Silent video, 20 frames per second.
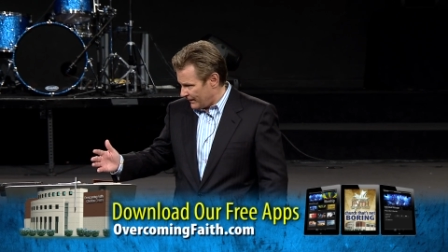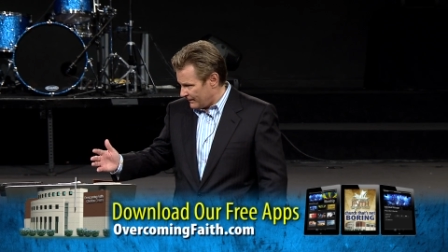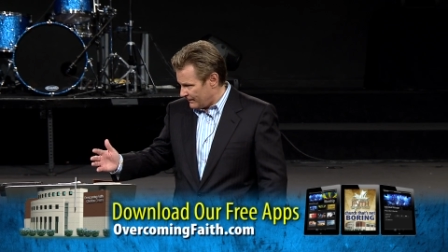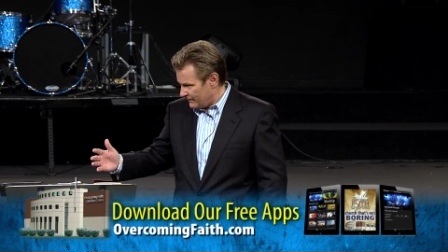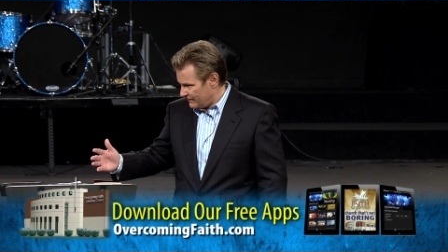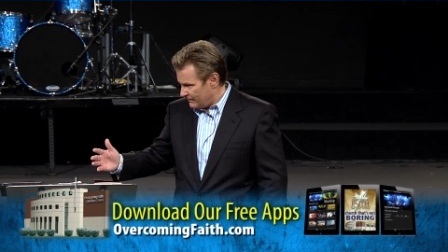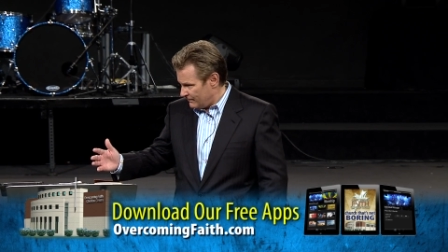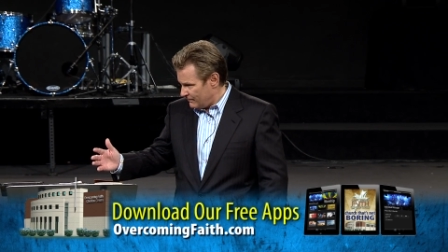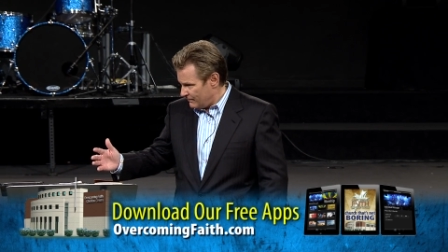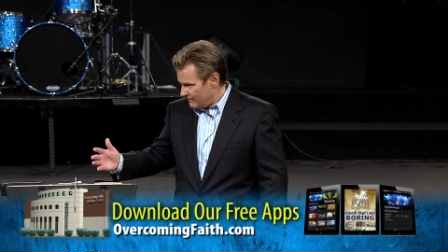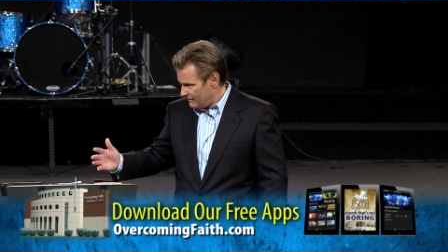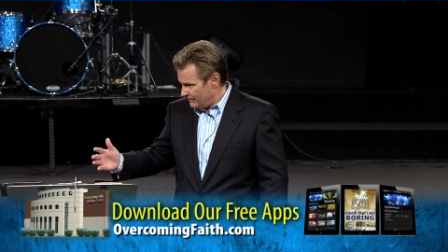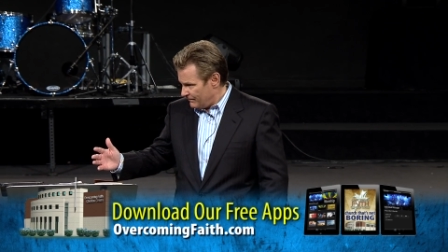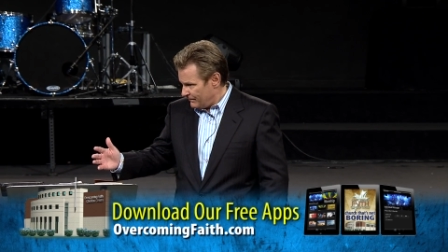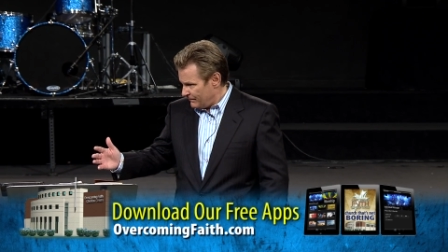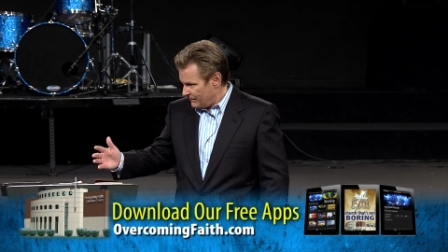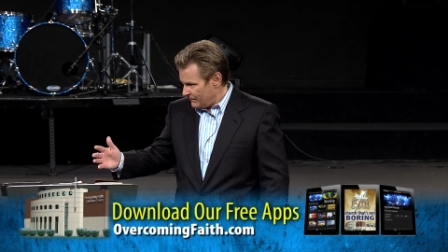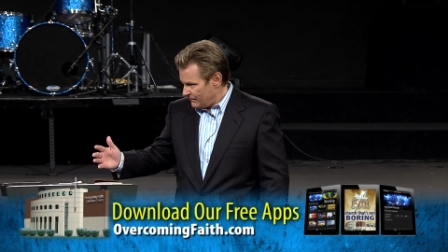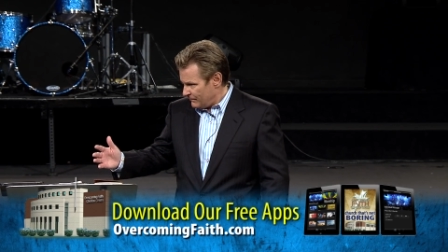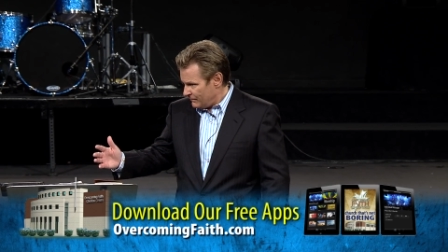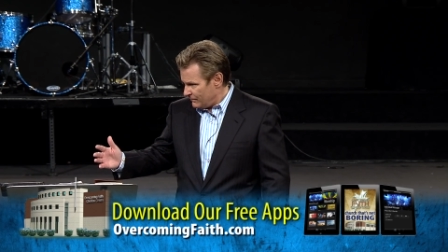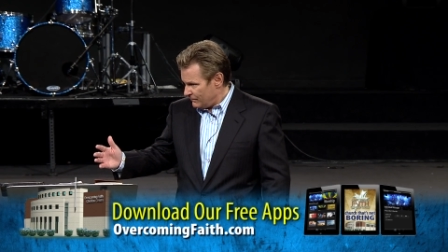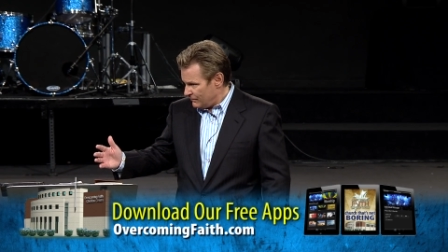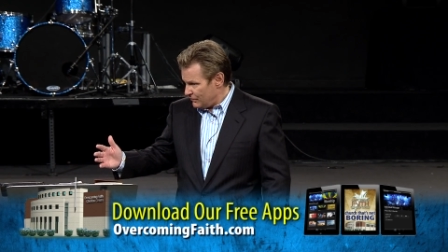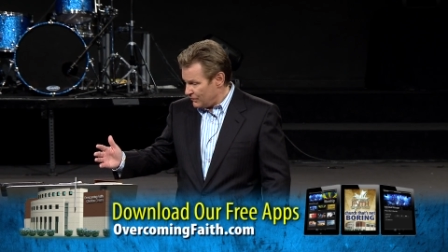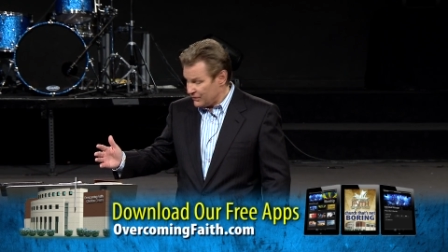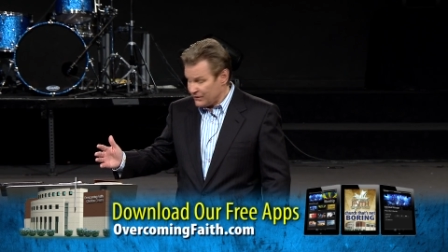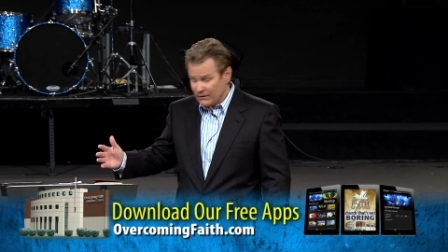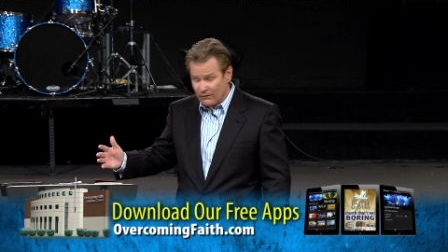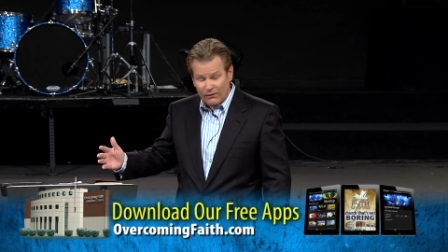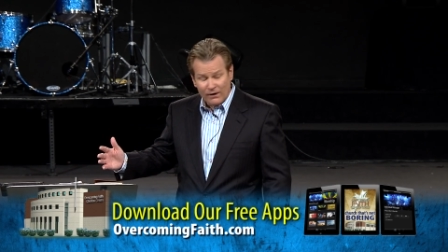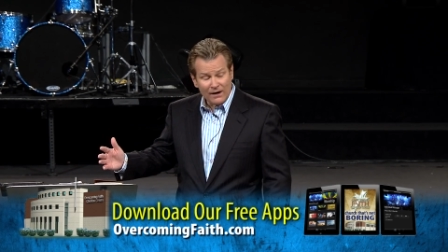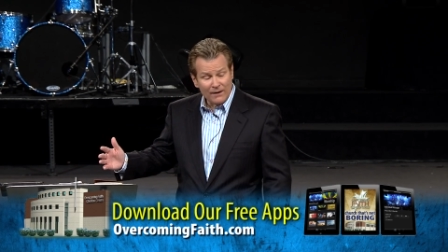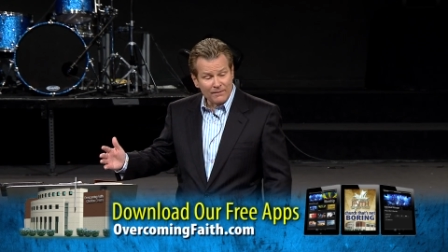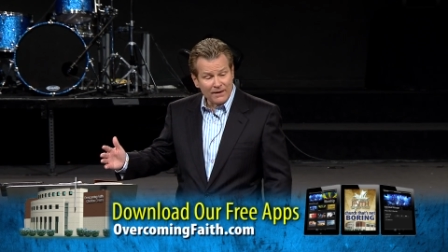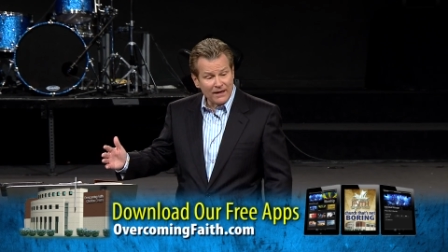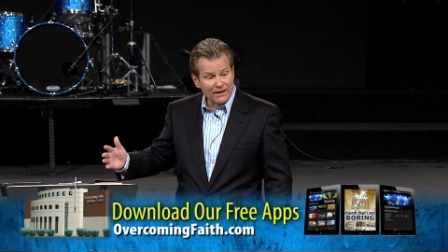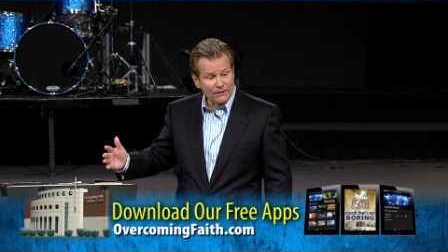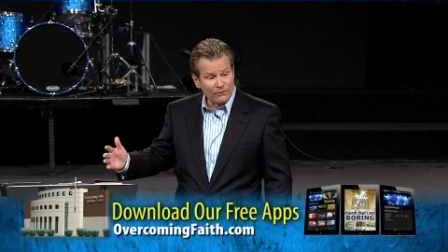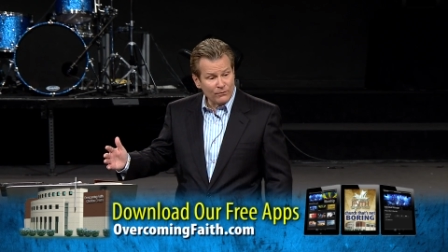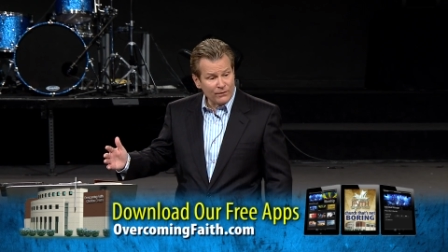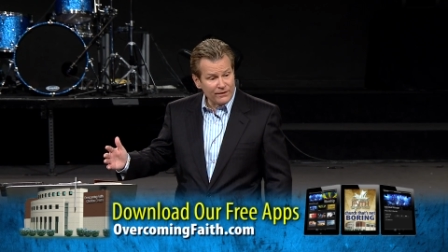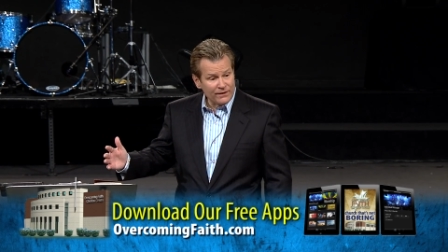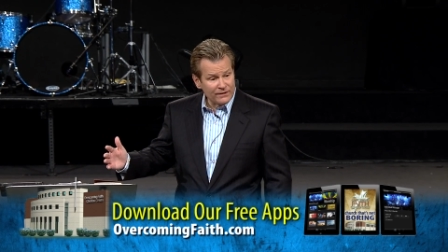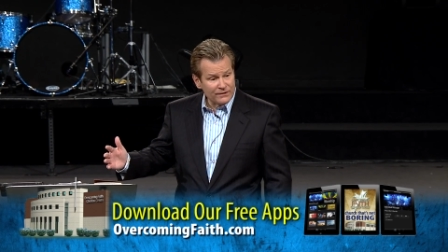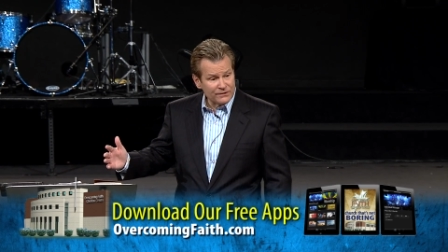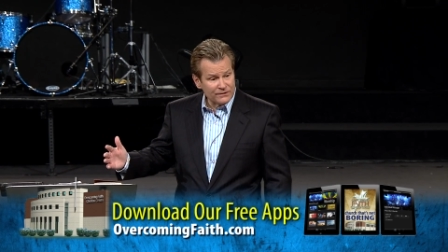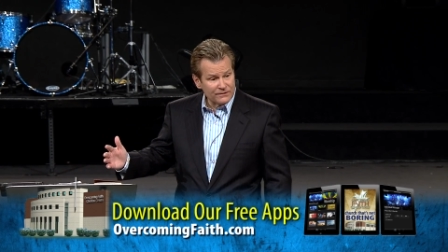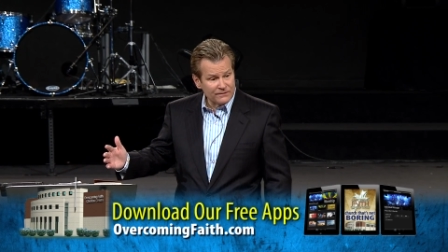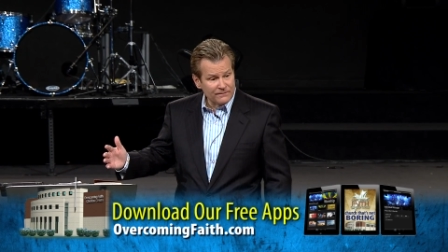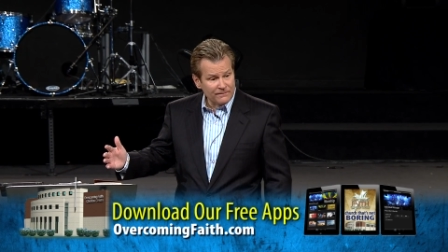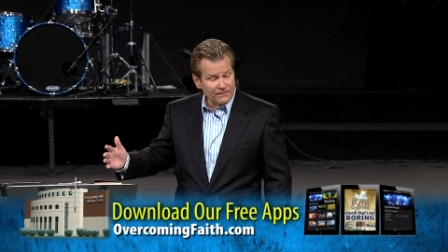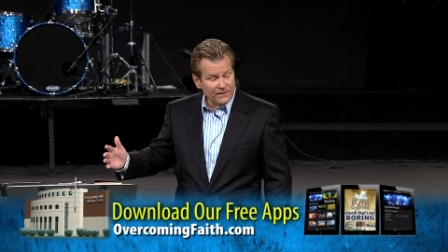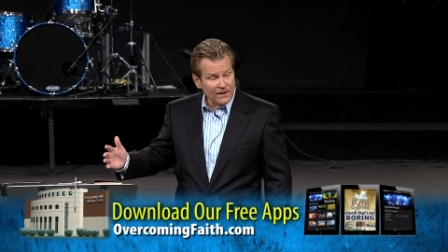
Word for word: Do you see where I'm headed with this?